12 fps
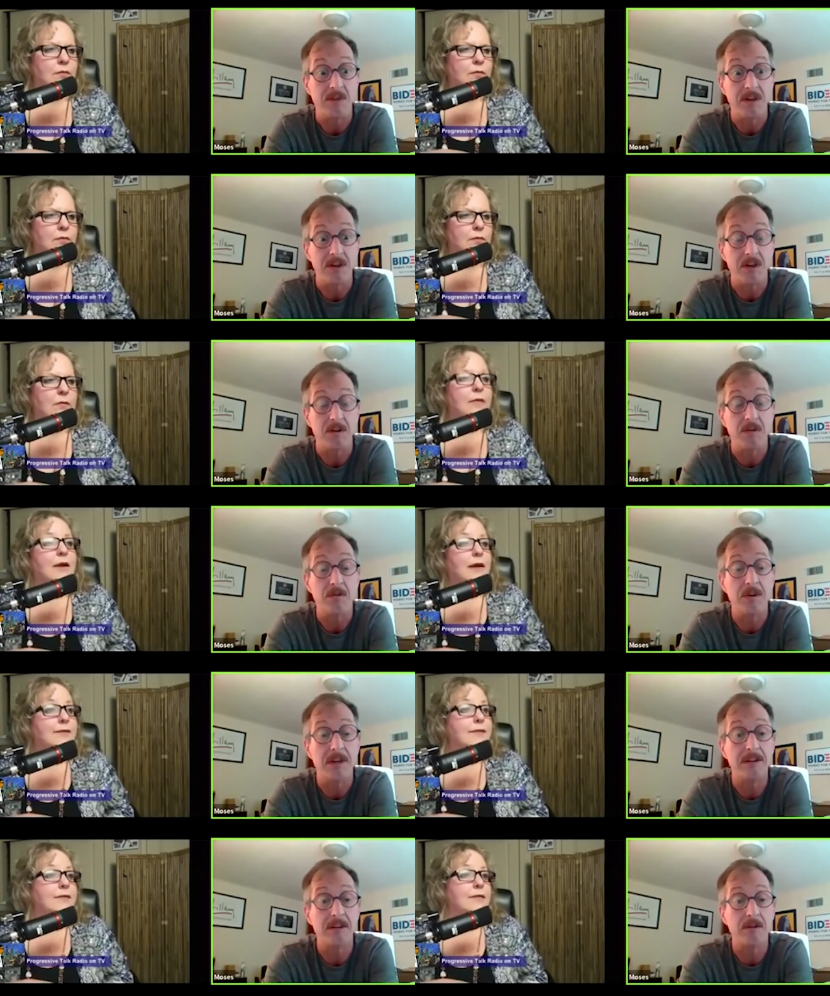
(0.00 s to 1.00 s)
Speaker 1: You know,
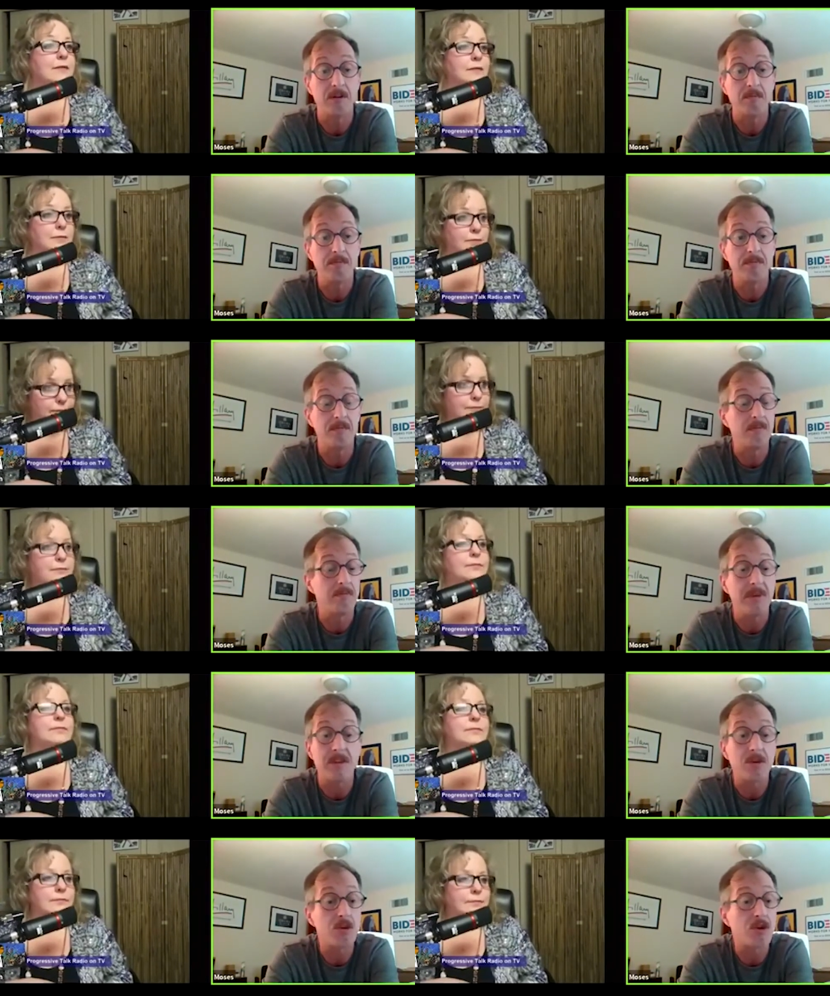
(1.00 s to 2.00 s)
there's
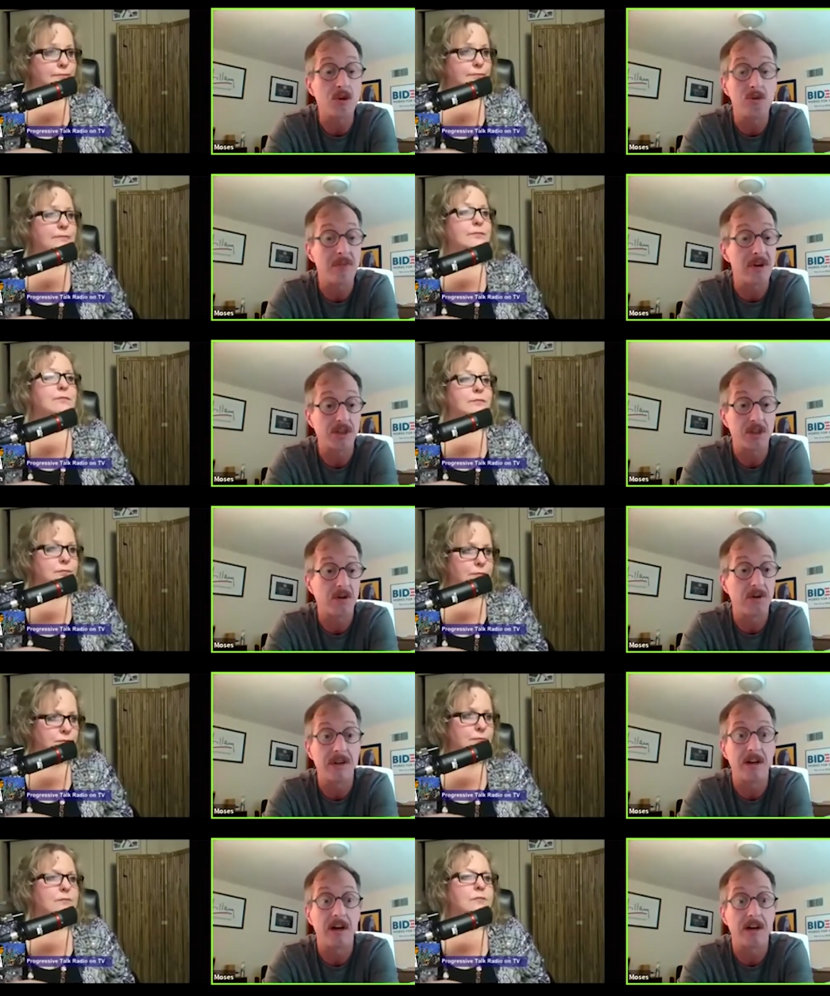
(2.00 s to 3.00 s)
been so much
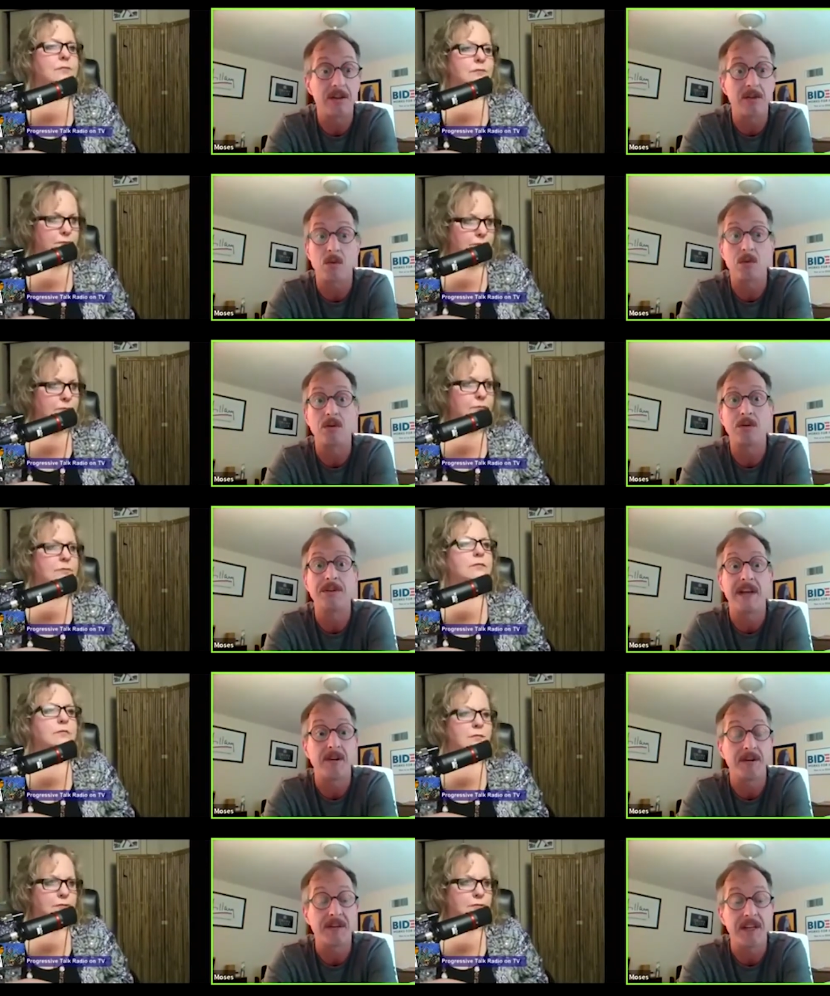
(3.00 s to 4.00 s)
going on in the world
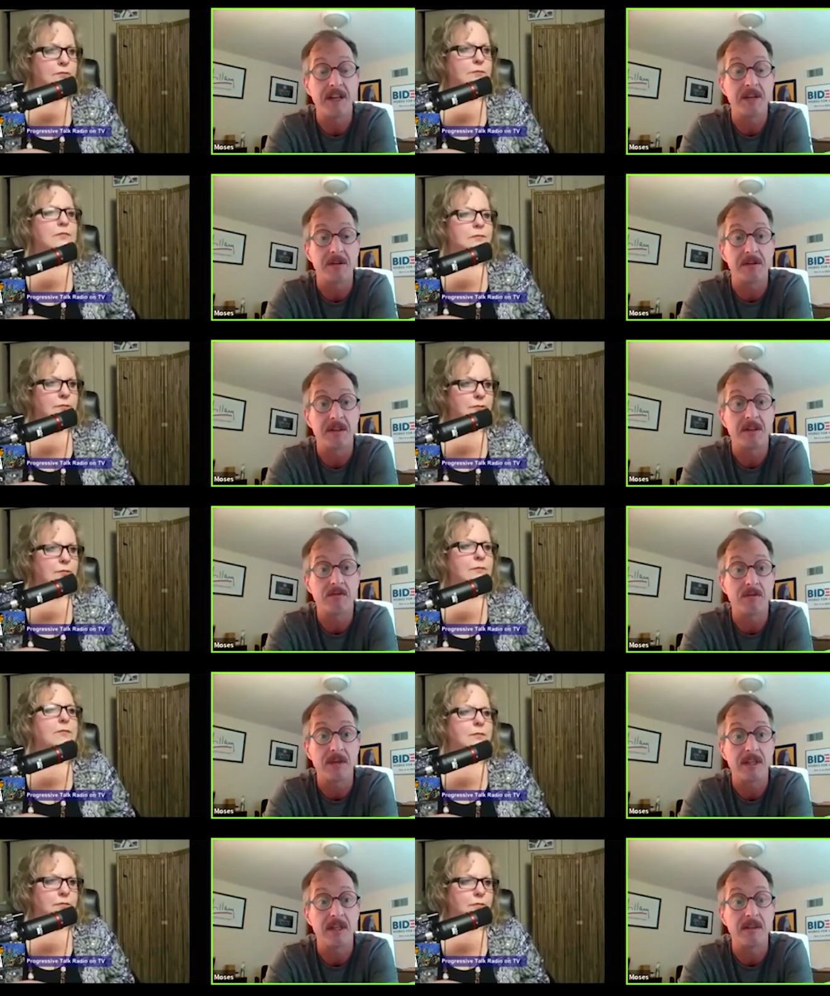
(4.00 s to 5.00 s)
nowadays, and it's
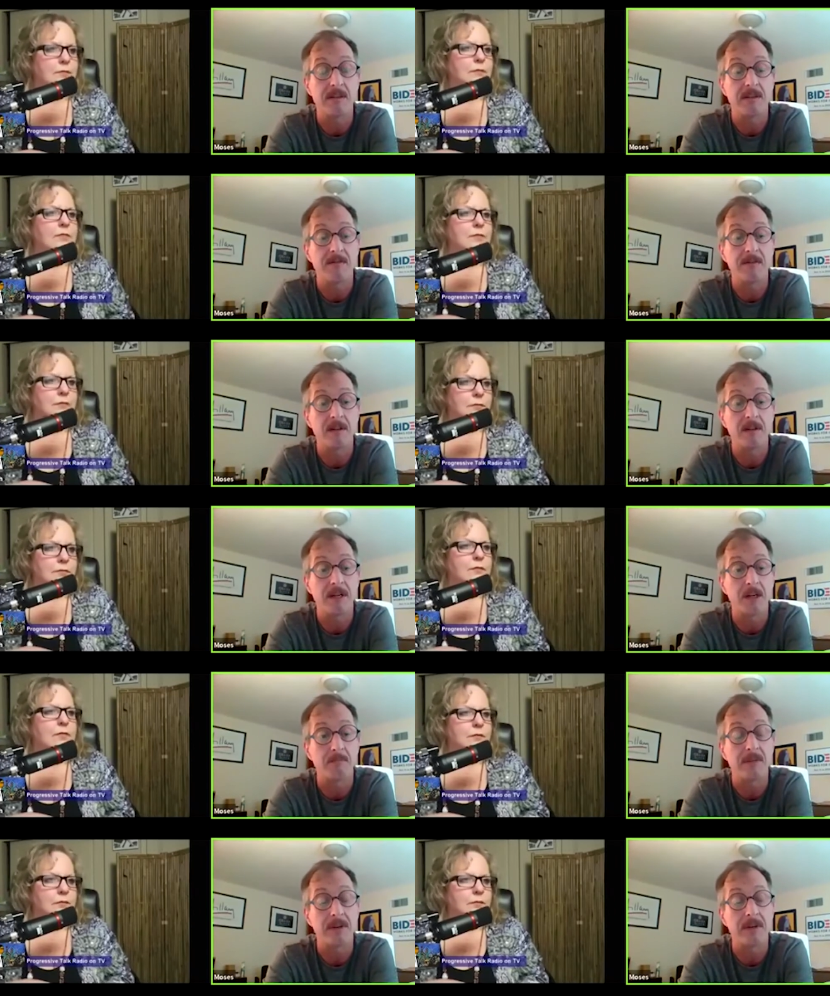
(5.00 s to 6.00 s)
really easy to feel
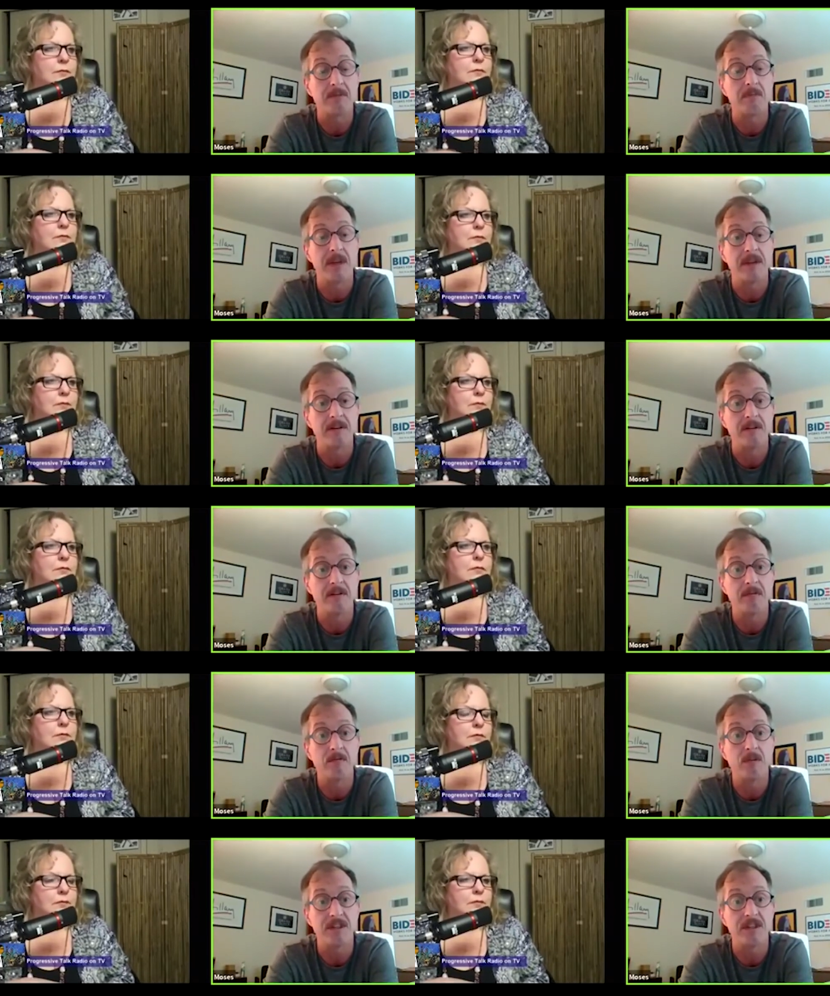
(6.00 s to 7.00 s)
helpless and
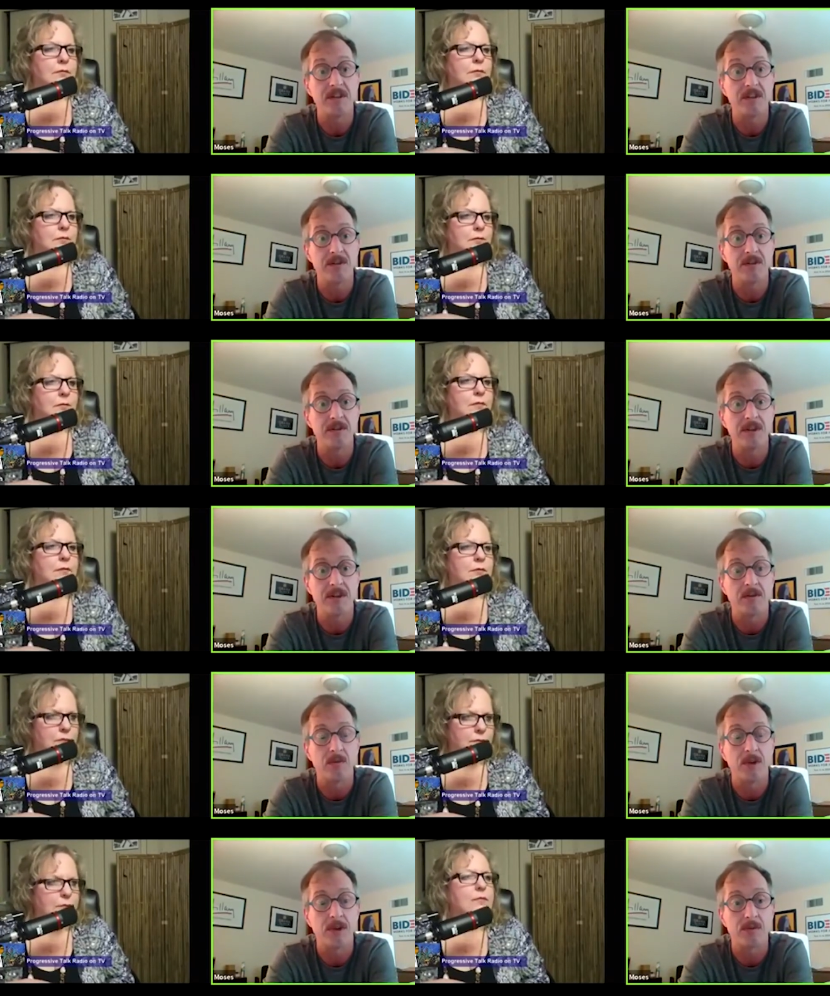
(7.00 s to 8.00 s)
what to do, you know,
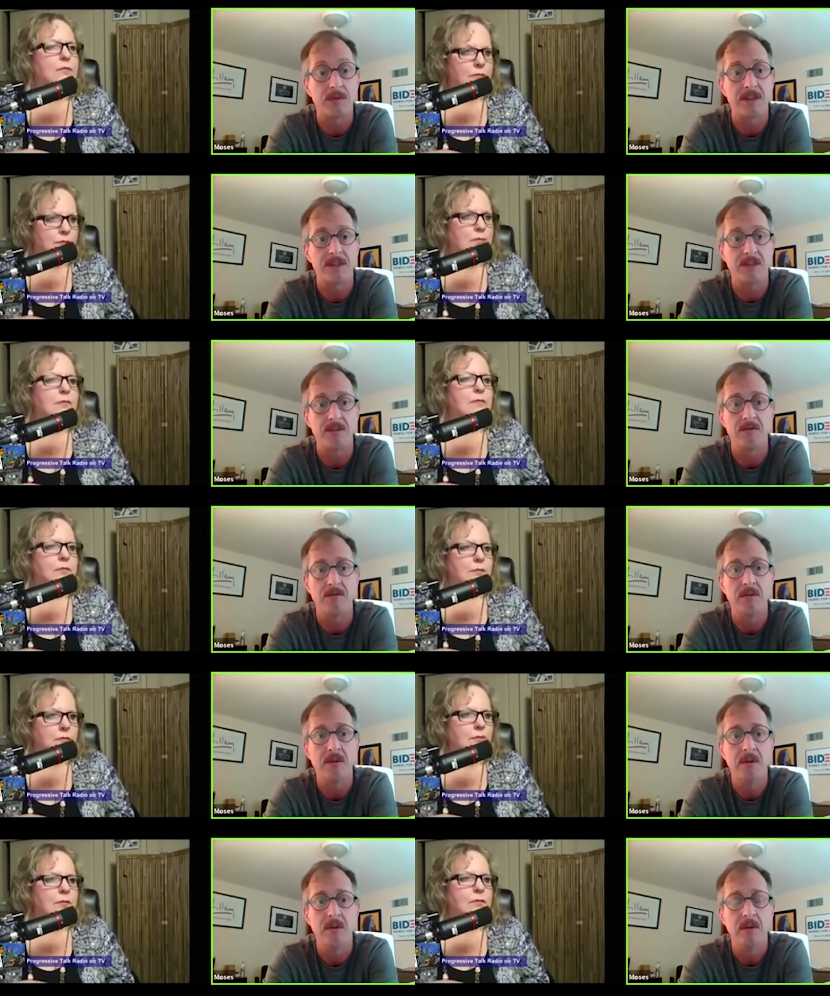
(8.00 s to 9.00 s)
wonder what to do.
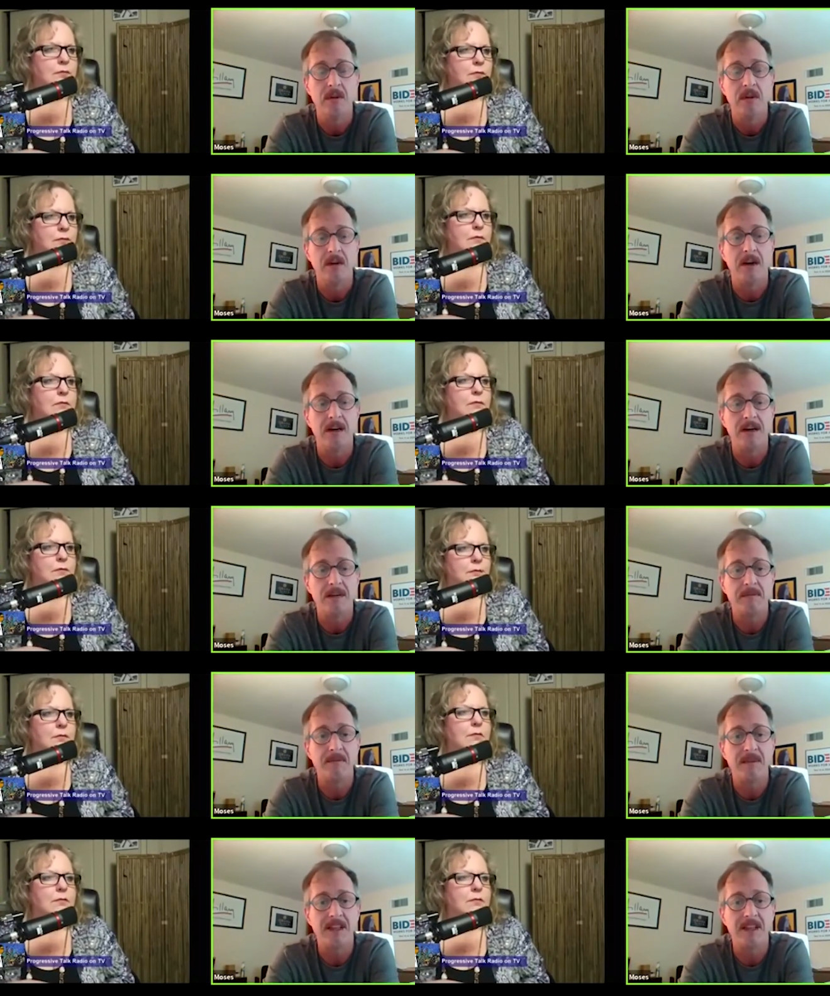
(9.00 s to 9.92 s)
Um,